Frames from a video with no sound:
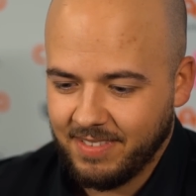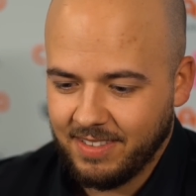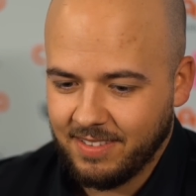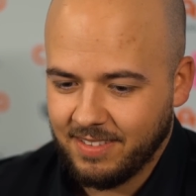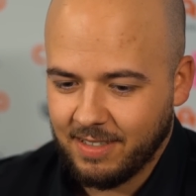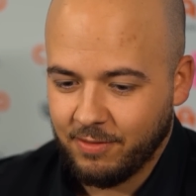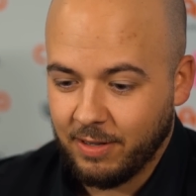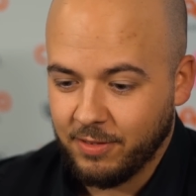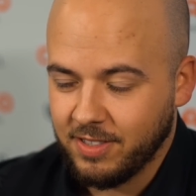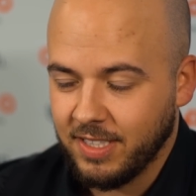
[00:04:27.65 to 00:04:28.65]
I've
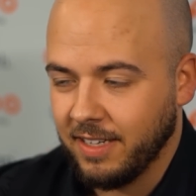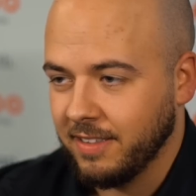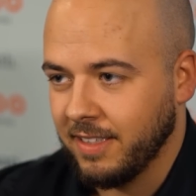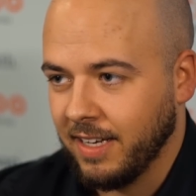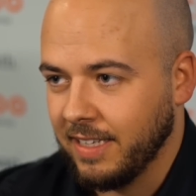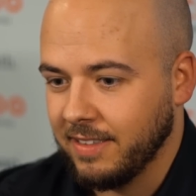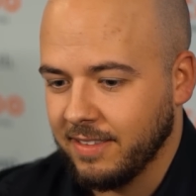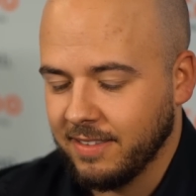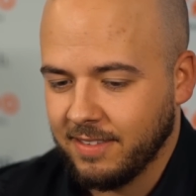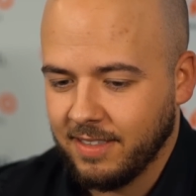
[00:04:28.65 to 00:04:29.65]
never seen anything like
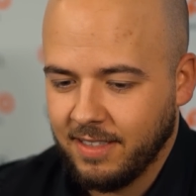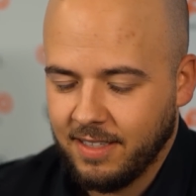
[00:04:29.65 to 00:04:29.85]
this.